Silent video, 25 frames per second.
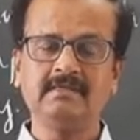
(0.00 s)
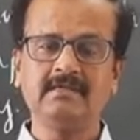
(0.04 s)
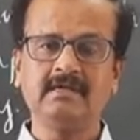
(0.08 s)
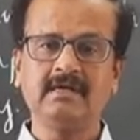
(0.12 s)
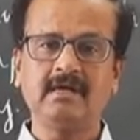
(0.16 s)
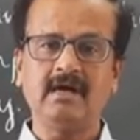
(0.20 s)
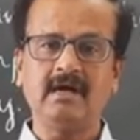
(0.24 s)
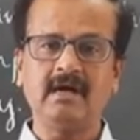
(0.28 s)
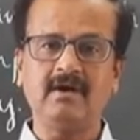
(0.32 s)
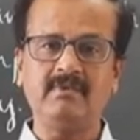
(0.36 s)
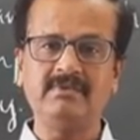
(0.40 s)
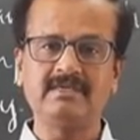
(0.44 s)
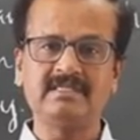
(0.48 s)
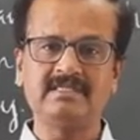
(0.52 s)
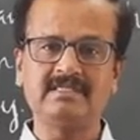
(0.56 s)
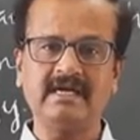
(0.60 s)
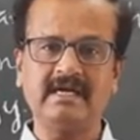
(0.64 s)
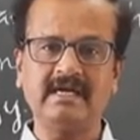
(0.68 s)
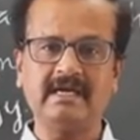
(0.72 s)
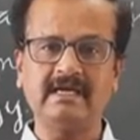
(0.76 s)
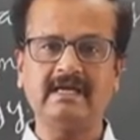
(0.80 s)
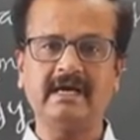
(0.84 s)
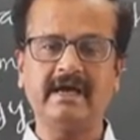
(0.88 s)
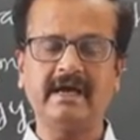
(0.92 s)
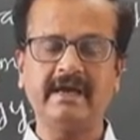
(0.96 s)
How is
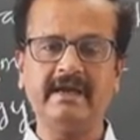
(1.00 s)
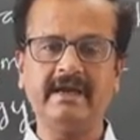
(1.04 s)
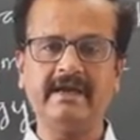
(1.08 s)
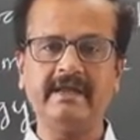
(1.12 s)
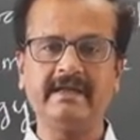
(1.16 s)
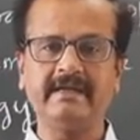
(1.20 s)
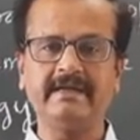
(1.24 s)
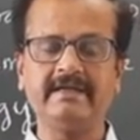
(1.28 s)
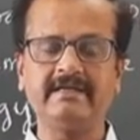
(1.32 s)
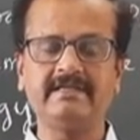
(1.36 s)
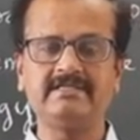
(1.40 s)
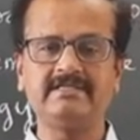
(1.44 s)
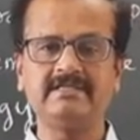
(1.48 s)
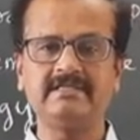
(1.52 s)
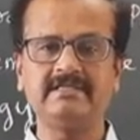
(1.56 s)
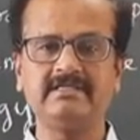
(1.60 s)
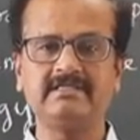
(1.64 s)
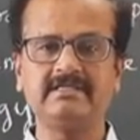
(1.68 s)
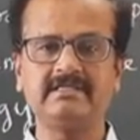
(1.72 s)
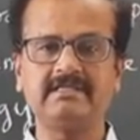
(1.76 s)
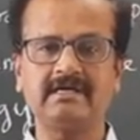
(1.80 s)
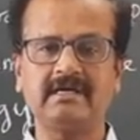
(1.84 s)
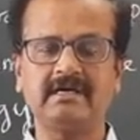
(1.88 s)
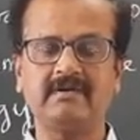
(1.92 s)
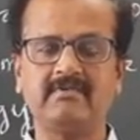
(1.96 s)
that kinetic energy
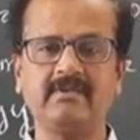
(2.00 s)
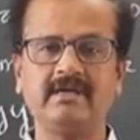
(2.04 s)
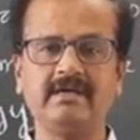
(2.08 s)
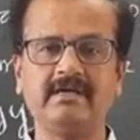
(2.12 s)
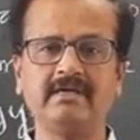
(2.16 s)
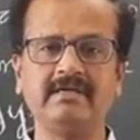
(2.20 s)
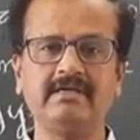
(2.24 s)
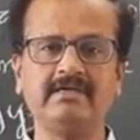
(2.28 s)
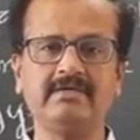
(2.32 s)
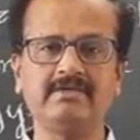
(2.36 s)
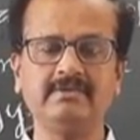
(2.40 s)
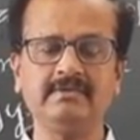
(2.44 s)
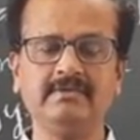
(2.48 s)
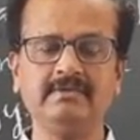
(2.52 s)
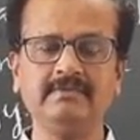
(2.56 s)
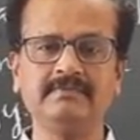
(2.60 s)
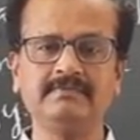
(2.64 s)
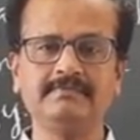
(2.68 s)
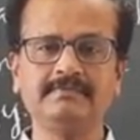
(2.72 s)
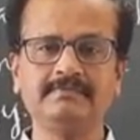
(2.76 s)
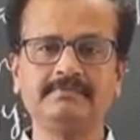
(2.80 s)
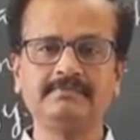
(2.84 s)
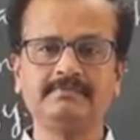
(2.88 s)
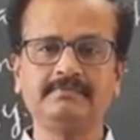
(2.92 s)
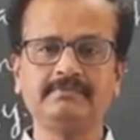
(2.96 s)
is converted
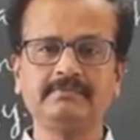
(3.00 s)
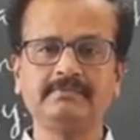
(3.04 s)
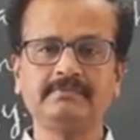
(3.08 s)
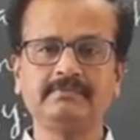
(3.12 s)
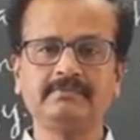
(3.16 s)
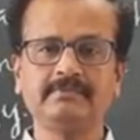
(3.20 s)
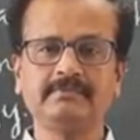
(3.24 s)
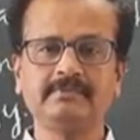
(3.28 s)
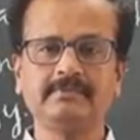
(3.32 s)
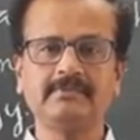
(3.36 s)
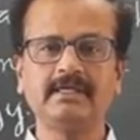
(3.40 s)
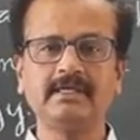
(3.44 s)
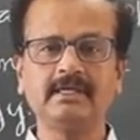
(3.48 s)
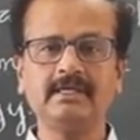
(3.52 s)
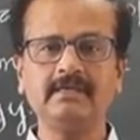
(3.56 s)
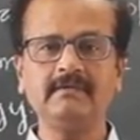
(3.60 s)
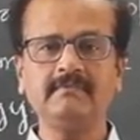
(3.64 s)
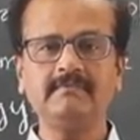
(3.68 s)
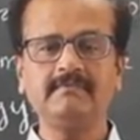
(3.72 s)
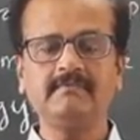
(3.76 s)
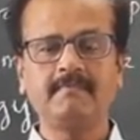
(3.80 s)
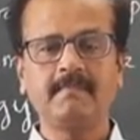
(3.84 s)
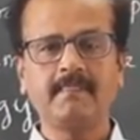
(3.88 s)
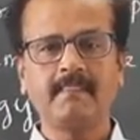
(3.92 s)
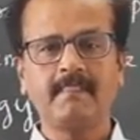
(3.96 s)
into
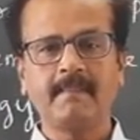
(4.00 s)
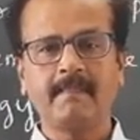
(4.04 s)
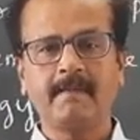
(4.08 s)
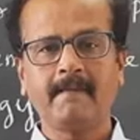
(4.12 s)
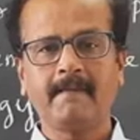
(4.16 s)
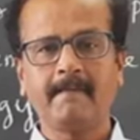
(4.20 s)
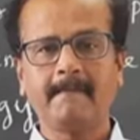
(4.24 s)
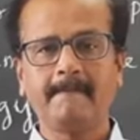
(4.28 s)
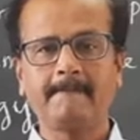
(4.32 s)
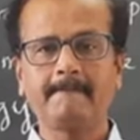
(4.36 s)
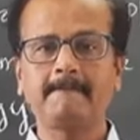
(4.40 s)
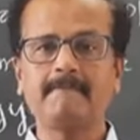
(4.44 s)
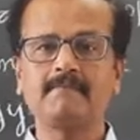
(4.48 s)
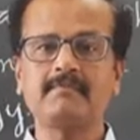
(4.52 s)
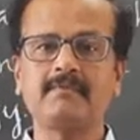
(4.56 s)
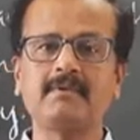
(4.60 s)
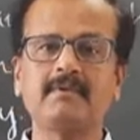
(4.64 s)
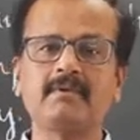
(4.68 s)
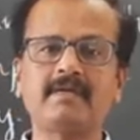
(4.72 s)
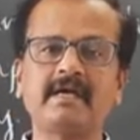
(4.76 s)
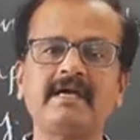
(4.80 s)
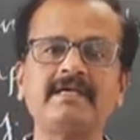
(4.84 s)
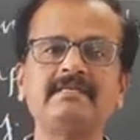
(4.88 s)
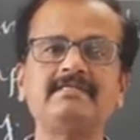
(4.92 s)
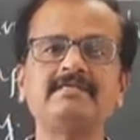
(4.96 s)
the
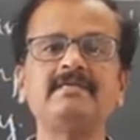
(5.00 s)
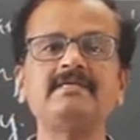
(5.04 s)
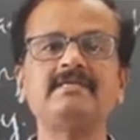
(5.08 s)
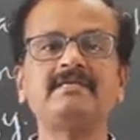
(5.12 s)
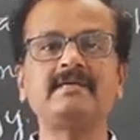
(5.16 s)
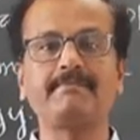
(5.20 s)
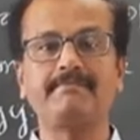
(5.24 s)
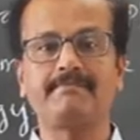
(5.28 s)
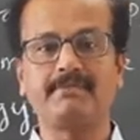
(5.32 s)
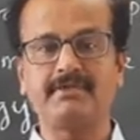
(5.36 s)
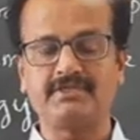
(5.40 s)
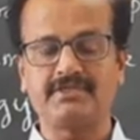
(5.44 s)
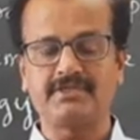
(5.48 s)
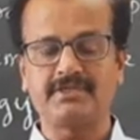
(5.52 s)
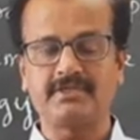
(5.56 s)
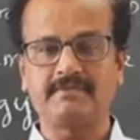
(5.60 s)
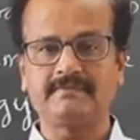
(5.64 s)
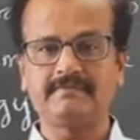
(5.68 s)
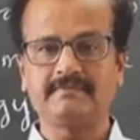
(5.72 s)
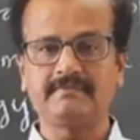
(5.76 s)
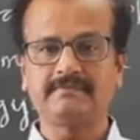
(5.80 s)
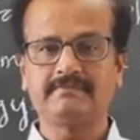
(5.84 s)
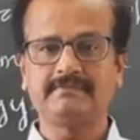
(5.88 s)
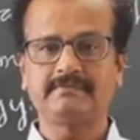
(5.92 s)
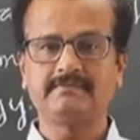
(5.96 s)
rising temperature?
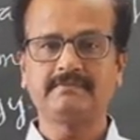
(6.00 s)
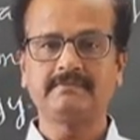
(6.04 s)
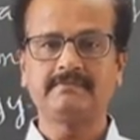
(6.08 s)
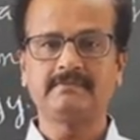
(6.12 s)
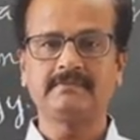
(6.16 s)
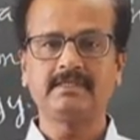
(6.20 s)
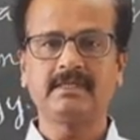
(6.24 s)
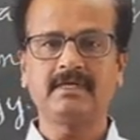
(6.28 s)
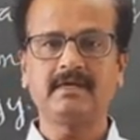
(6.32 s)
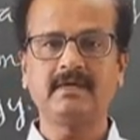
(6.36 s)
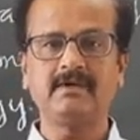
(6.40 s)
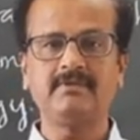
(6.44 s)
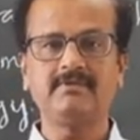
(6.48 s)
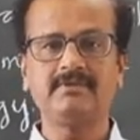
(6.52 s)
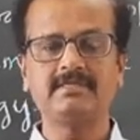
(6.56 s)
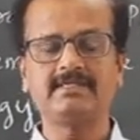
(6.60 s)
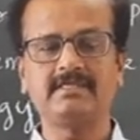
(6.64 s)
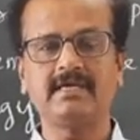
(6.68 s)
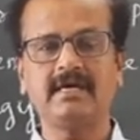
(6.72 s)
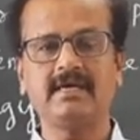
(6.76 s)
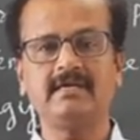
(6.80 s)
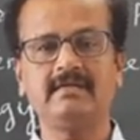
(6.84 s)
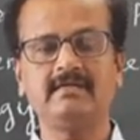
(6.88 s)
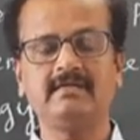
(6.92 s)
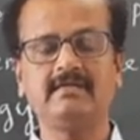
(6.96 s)
How is
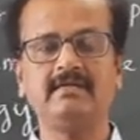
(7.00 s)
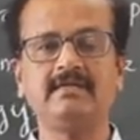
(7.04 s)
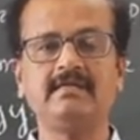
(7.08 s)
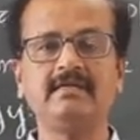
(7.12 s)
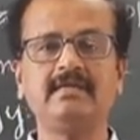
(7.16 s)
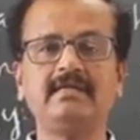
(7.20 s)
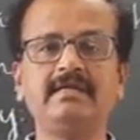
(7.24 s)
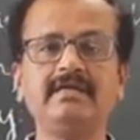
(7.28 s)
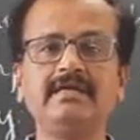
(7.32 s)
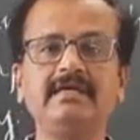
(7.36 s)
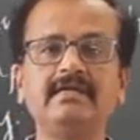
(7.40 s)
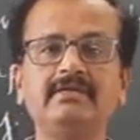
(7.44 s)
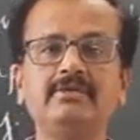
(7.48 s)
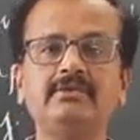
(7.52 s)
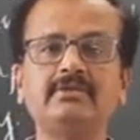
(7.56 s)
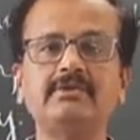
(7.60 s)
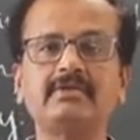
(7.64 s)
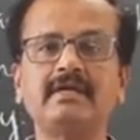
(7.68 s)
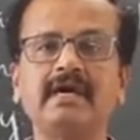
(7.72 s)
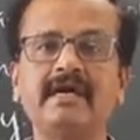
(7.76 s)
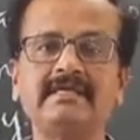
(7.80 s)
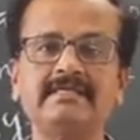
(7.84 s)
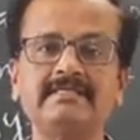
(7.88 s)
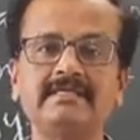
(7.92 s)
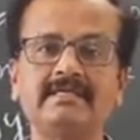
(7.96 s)
that leading to
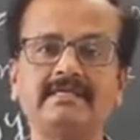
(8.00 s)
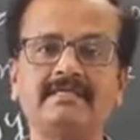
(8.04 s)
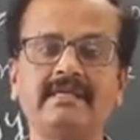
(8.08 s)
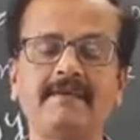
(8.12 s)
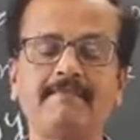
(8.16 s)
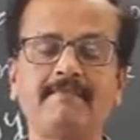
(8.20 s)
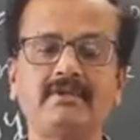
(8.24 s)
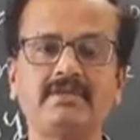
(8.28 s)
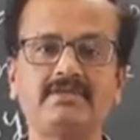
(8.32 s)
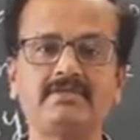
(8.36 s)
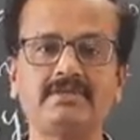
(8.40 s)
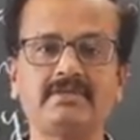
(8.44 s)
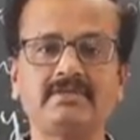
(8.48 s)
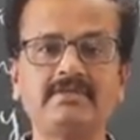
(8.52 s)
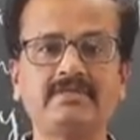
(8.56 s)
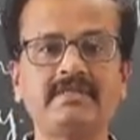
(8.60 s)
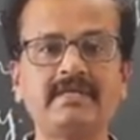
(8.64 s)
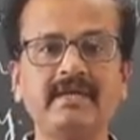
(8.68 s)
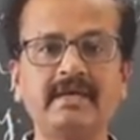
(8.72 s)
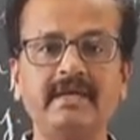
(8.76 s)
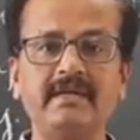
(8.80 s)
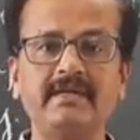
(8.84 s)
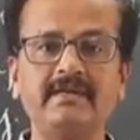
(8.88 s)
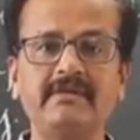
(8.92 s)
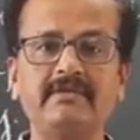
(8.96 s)
rising temperature?
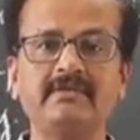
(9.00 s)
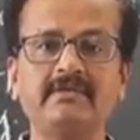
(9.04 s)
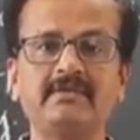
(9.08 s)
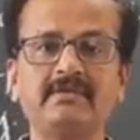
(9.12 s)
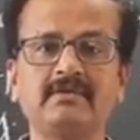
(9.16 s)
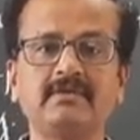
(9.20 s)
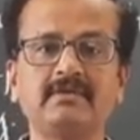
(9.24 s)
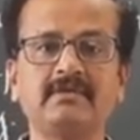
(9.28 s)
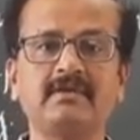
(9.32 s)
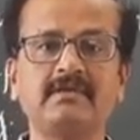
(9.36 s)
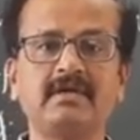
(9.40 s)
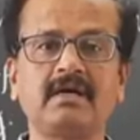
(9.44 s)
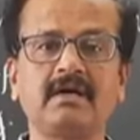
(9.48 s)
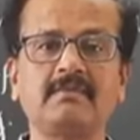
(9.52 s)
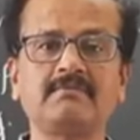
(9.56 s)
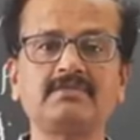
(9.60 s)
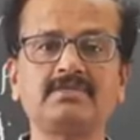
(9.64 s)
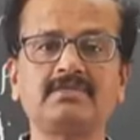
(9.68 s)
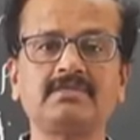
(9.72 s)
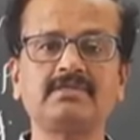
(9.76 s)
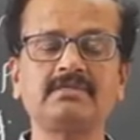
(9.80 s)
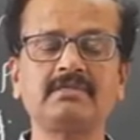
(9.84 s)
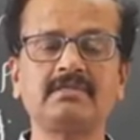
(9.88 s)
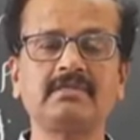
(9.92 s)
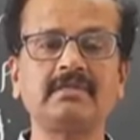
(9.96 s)
There
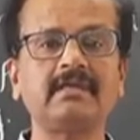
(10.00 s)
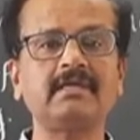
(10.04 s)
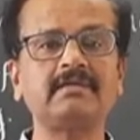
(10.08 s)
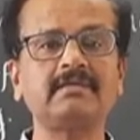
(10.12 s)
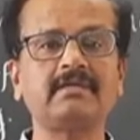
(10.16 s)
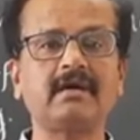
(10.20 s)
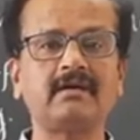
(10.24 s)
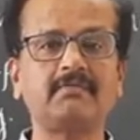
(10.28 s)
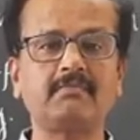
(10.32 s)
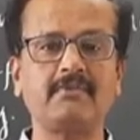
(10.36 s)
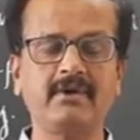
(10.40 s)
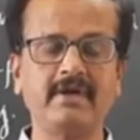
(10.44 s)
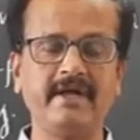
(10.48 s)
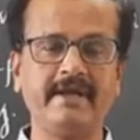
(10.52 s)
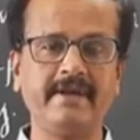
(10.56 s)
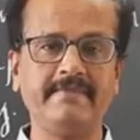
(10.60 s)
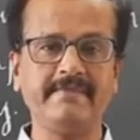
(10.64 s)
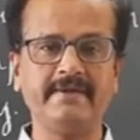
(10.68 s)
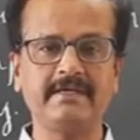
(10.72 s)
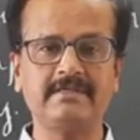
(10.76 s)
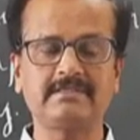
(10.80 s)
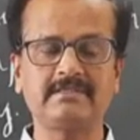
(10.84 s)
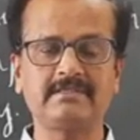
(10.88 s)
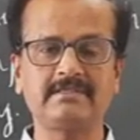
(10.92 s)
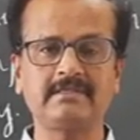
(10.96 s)
comes the
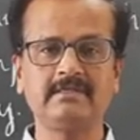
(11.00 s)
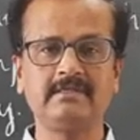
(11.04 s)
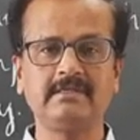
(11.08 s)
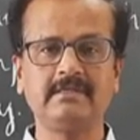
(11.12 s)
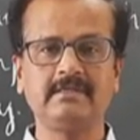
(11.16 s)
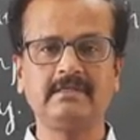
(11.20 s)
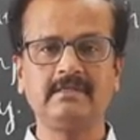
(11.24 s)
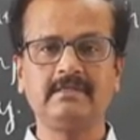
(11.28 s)
thermodynamics.